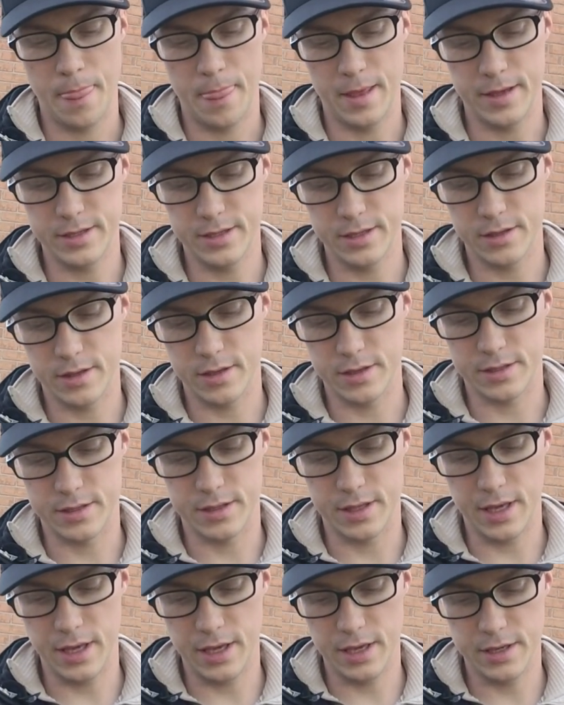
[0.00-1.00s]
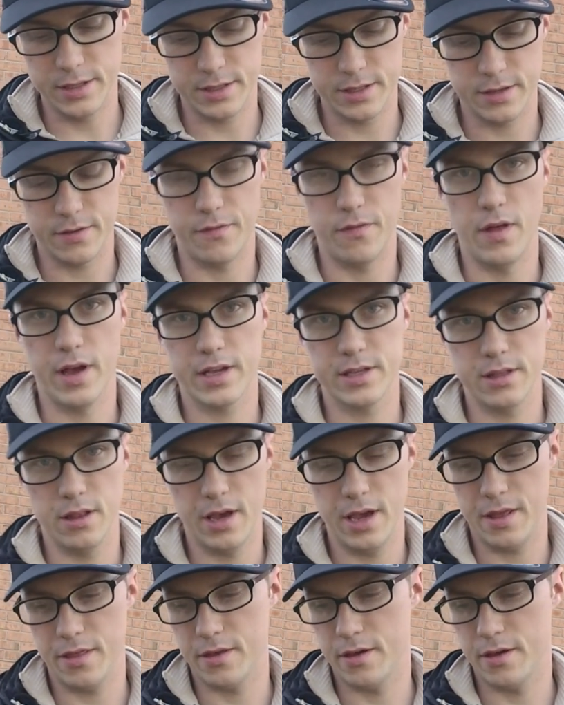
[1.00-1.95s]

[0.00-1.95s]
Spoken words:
This is the Steez Fle-X-Lite,